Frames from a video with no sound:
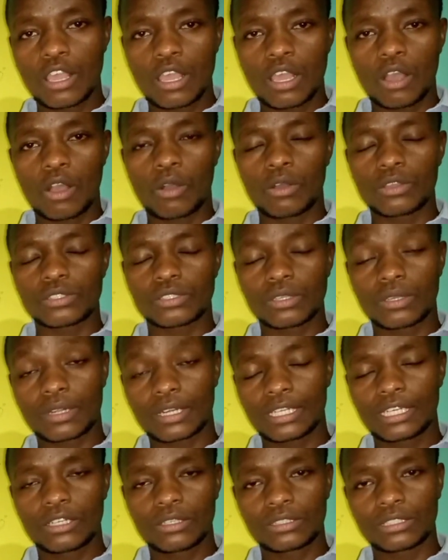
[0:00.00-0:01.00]
or
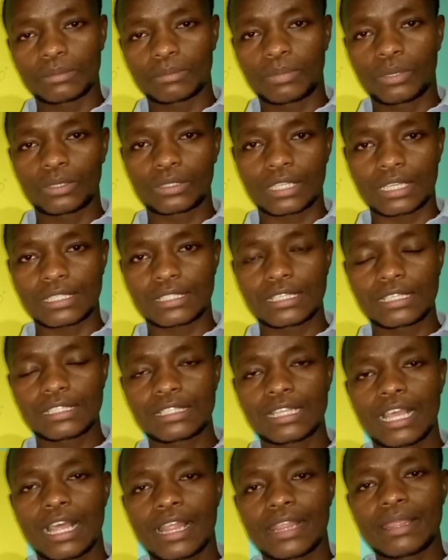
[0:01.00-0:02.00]
sorry, not
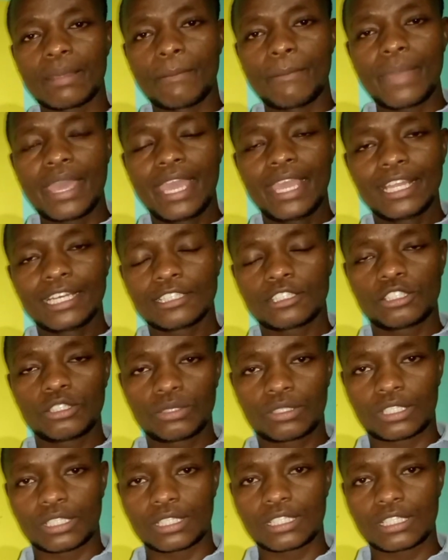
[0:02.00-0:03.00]
importances, the main
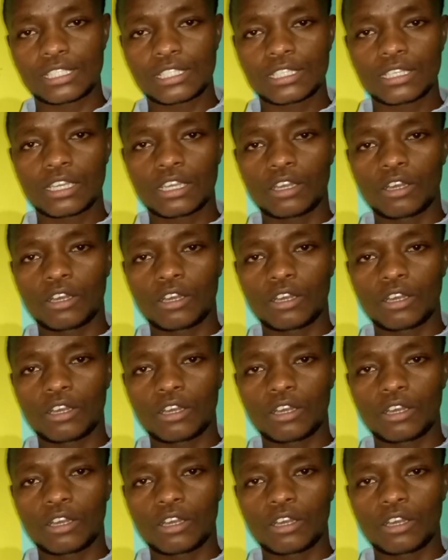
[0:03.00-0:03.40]
duties